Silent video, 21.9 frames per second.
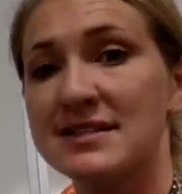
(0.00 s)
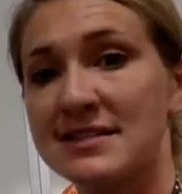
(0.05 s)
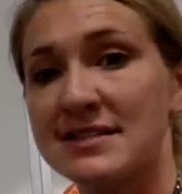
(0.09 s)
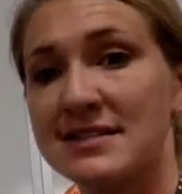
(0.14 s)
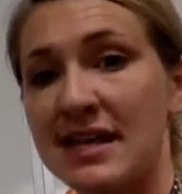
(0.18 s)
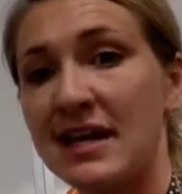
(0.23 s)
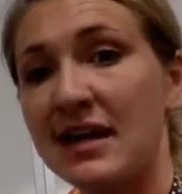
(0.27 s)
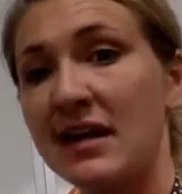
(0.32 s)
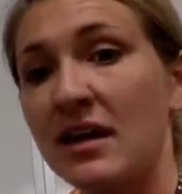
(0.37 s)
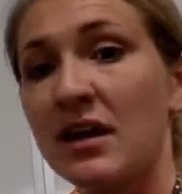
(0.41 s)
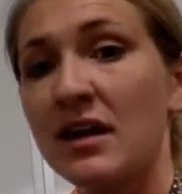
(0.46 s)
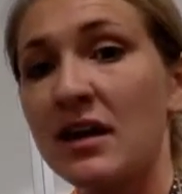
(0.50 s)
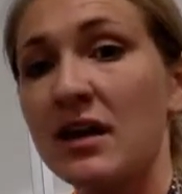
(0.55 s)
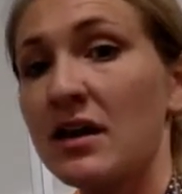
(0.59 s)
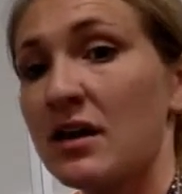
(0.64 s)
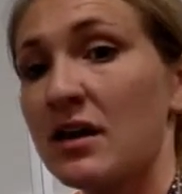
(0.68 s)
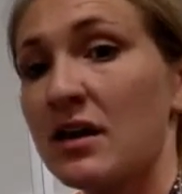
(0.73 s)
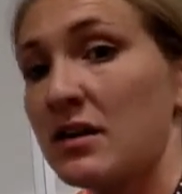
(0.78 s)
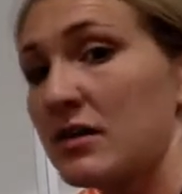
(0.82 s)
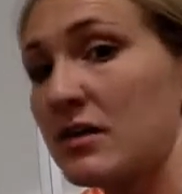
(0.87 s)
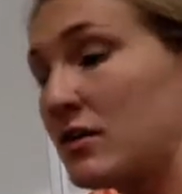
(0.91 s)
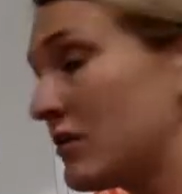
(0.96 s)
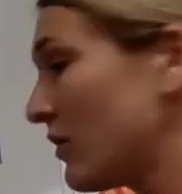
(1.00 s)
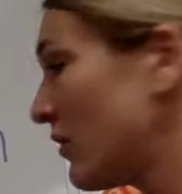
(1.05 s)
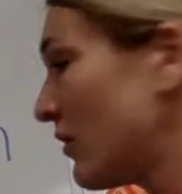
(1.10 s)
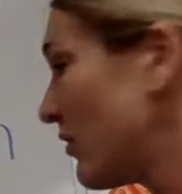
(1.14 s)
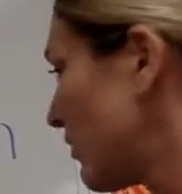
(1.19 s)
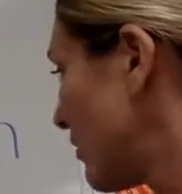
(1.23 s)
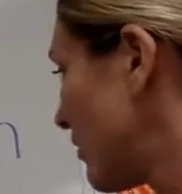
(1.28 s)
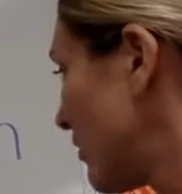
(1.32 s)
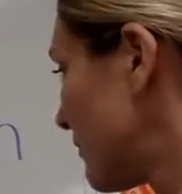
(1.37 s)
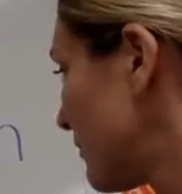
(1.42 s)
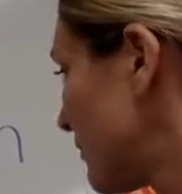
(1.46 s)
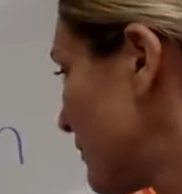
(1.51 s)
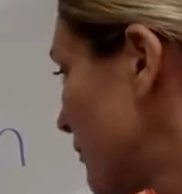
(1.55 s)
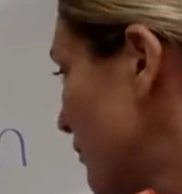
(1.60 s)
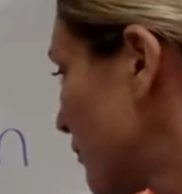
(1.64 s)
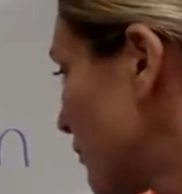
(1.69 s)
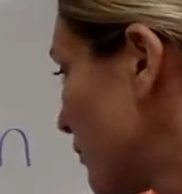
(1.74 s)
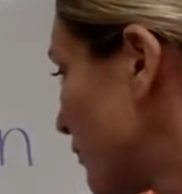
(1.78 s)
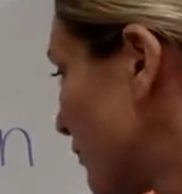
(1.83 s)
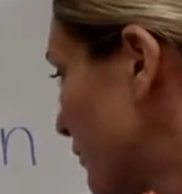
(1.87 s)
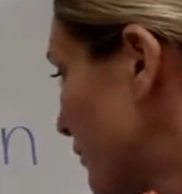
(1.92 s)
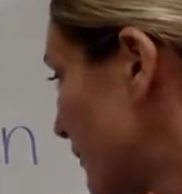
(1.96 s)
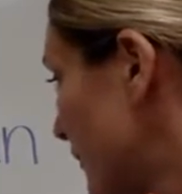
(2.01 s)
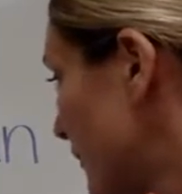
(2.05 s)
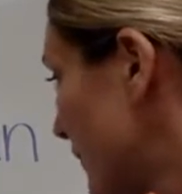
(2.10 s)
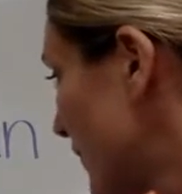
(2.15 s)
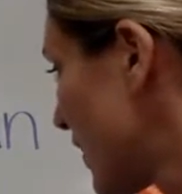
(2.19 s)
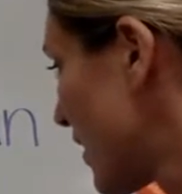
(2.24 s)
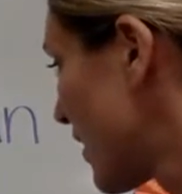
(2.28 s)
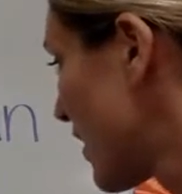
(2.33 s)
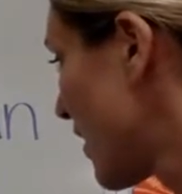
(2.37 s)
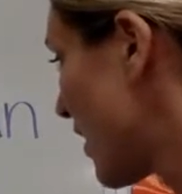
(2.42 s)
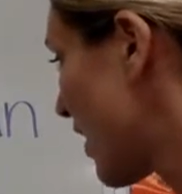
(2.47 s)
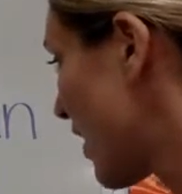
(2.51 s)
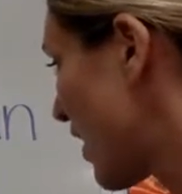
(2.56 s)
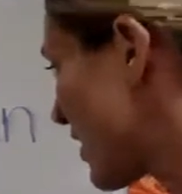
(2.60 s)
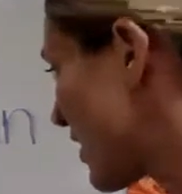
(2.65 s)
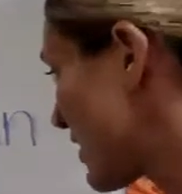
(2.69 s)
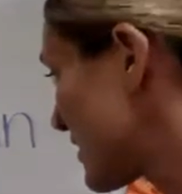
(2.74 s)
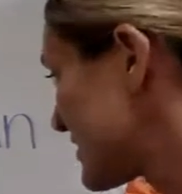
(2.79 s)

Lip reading: Signal. Our